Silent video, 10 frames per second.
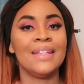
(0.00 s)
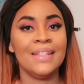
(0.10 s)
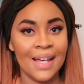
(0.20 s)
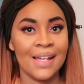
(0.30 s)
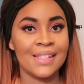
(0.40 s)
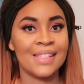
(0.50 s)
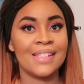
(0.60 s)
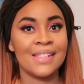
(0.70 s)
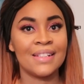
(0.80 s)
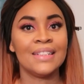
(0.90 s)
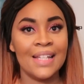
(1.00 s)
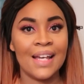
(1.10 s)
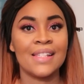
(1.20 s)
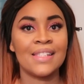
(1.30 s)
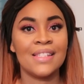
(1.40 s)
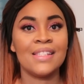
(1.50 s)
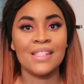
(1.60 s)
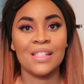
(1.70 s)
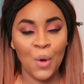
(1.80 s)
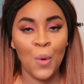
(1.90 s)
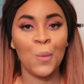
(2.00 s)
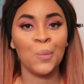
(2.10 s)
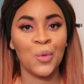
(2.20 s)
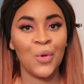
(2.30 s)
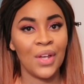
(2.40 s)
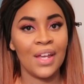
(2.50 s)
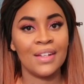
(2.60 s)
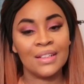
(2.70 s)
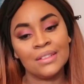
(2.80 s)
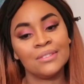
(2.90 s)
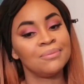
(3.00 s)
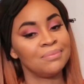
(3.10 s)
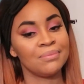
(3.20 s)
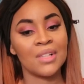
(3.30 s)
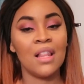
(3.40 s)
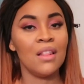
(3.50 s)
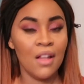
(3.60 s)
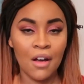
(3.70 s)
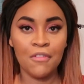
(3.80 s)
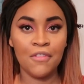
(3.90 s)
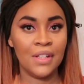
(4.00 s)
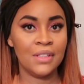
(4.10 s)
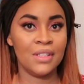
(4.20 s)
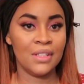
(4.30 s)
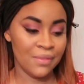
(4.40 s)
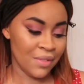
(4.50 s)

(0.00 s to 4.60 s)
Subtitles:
yes, yes, this is home, okay? Love Fenty.